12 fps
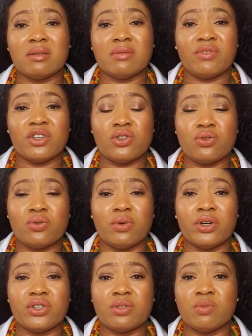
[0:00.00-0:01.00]
Facial
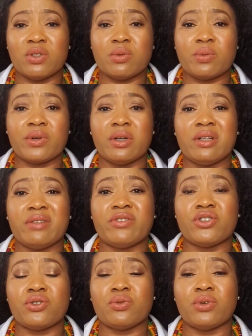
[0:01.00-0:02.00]
wash, most people call it
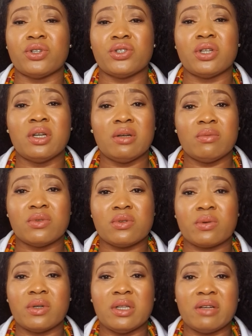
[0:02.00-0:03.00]
facial wash, most
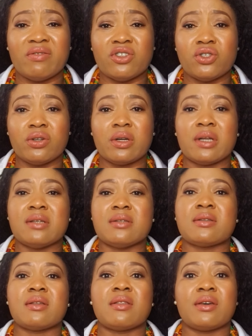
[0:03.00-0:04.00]
people call it facial
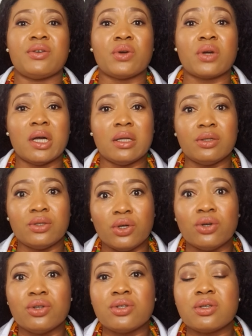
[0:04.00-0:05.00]
cleanser, that you can
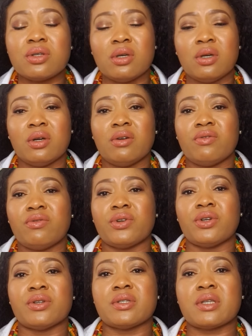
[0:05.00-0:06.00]
use for
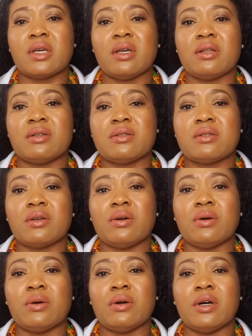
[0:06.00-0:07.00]
your skin.
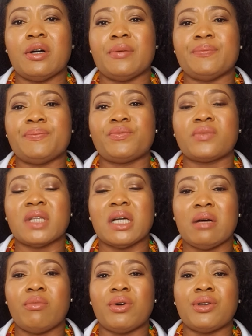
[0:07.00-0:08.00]
So,
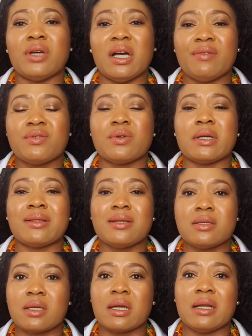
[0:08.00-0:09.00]
but you have to at
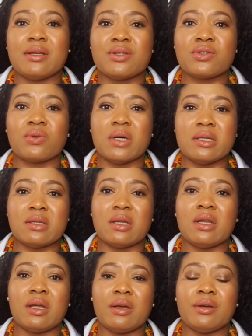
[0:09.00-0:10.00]
least cleanse twice a day.